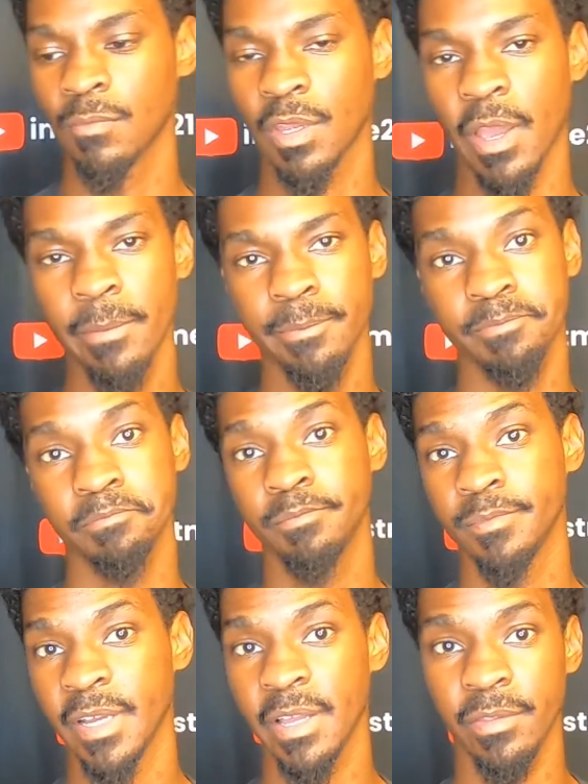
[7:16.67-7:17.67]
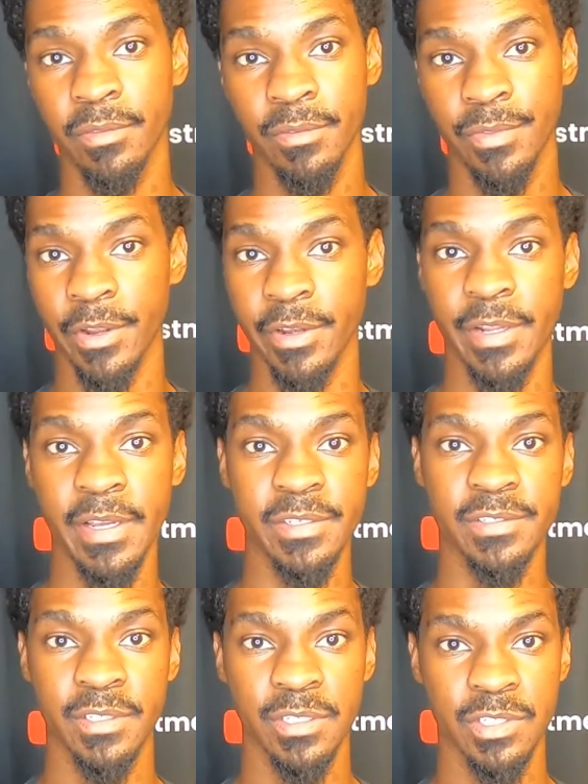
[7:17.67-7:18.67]
Okay, and there it
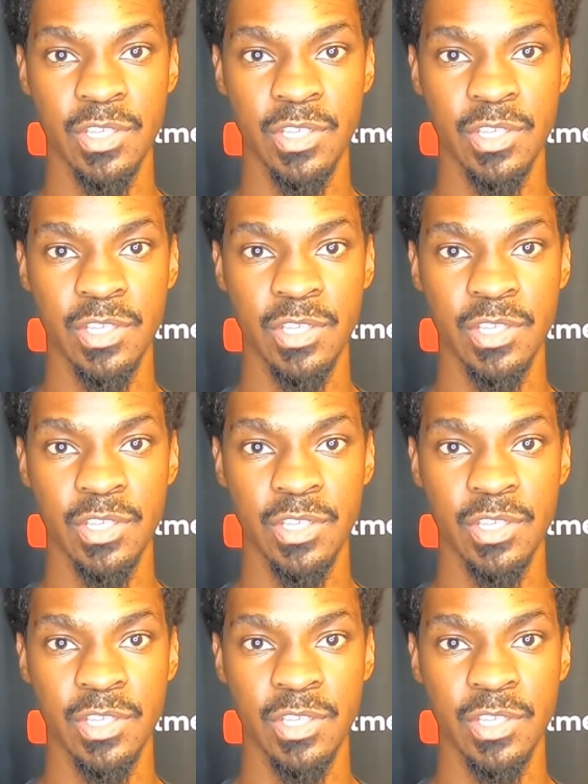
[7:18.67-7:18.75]
is.